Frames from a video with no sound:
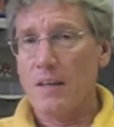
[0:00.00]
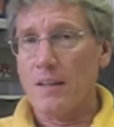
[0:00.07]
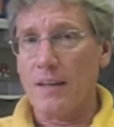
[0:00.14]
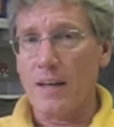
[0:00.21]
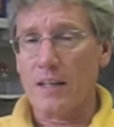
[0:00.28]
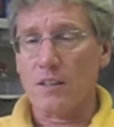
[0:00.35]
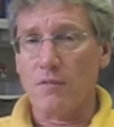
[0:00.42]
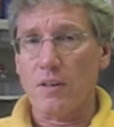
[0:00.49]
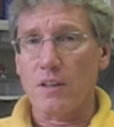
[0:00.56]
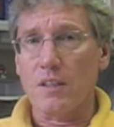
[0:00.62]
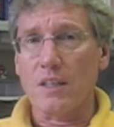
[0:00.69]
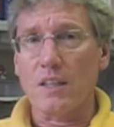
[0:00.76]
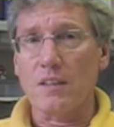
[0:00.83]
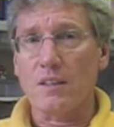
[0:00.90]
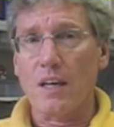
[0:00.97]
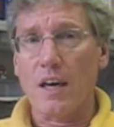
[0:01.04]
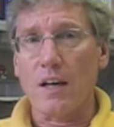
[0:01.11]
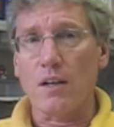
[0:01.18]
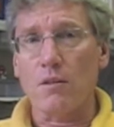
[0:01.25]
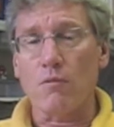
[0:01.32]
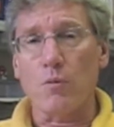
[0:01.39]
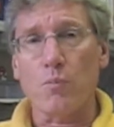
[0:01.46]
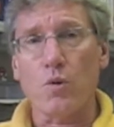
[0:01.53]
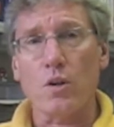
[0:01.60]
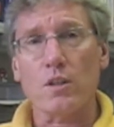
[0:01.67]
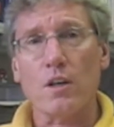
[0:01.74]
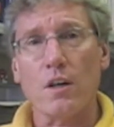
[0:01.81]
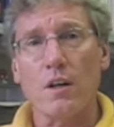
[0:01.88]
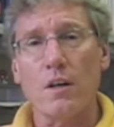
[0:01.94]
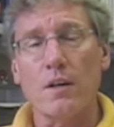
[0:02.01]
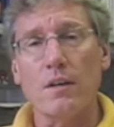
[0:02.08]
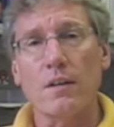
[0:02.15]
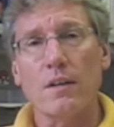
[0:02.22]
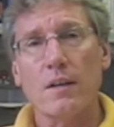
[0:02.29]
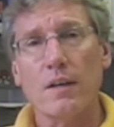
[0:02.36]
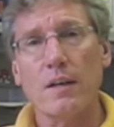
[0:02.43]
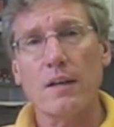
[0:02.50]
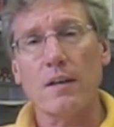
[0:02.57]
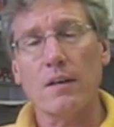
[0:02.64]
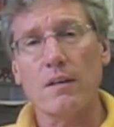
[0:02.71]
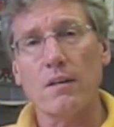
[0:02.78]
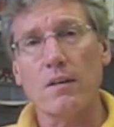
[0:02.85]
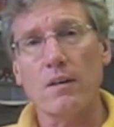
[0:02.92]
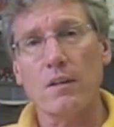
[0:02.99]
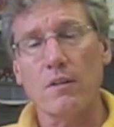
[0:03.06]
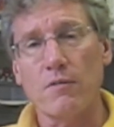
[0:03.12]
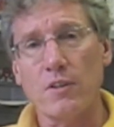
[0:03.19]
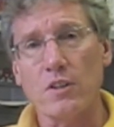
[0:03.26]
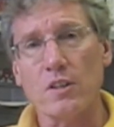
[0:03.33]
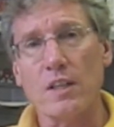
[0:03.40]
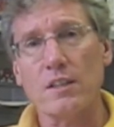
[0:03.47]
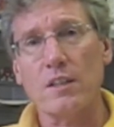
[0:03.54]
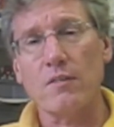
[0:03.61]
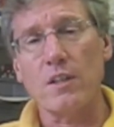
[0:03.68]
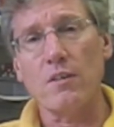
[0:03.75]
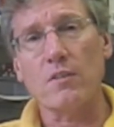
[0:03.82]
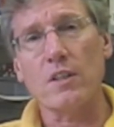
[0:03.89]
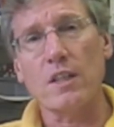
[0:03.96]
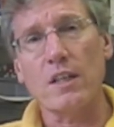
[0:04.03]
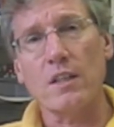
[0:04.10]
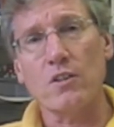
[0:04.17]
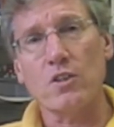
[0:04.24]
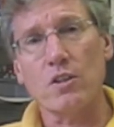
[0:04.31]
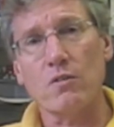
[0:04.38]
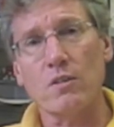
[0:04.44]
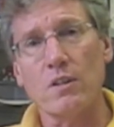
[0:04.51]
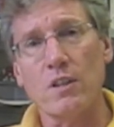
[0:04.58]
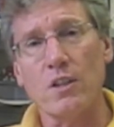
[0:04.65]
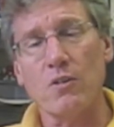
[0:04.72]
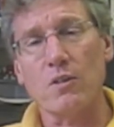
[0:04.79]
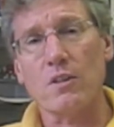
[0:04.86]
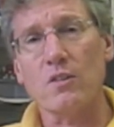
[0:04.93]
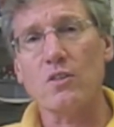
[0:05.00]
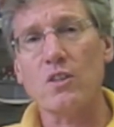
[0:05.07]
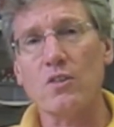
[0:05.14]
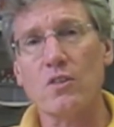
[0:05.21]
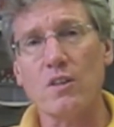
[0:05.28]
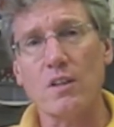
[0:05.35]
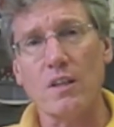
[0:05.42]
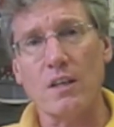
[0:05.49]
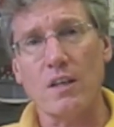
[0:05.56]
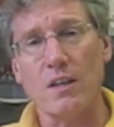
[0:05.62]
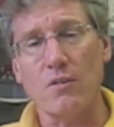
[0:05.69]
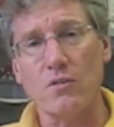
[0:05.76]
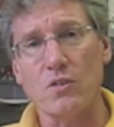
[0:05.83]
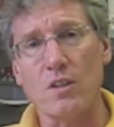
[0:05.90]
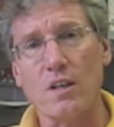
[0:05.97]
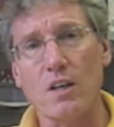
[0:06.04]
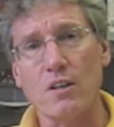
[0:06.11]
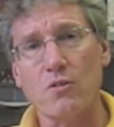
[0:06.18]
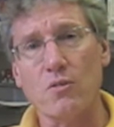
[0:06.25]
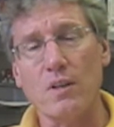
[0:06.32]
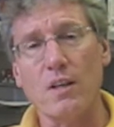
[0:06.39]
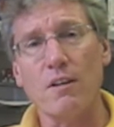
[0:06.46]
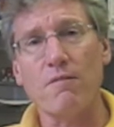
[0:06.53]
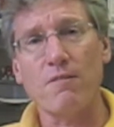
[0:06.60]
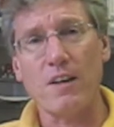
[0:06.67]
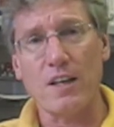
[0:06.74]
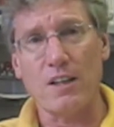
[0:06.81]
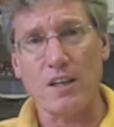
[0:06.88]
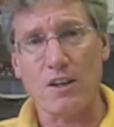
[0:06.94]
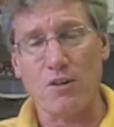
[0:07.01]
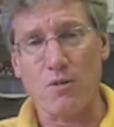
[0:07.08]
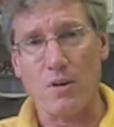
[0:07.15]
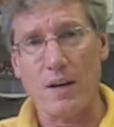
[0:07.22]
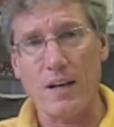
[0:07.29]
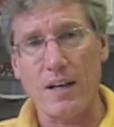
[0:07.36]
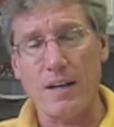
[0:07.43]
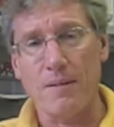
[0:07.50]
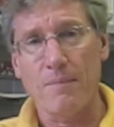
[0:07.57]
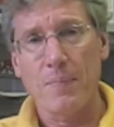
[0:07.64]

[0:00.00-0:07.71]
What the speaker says: The Active Healthy Kids Canada report card on the physical activity of Canadian children and youth consistently gives the country a failing grade.